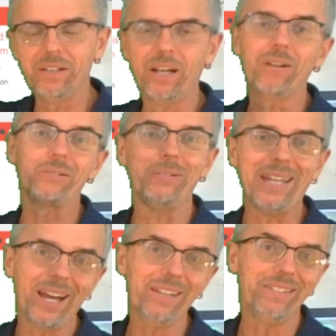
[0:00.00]
So yeah,
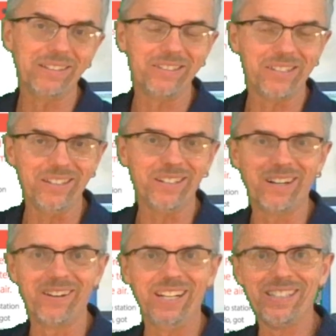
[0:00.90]
you can cheat. All
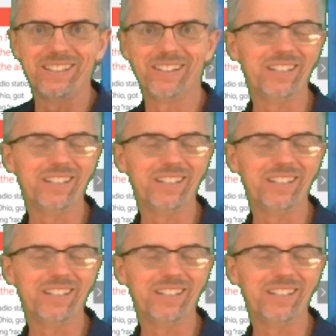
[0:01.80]
right, all right.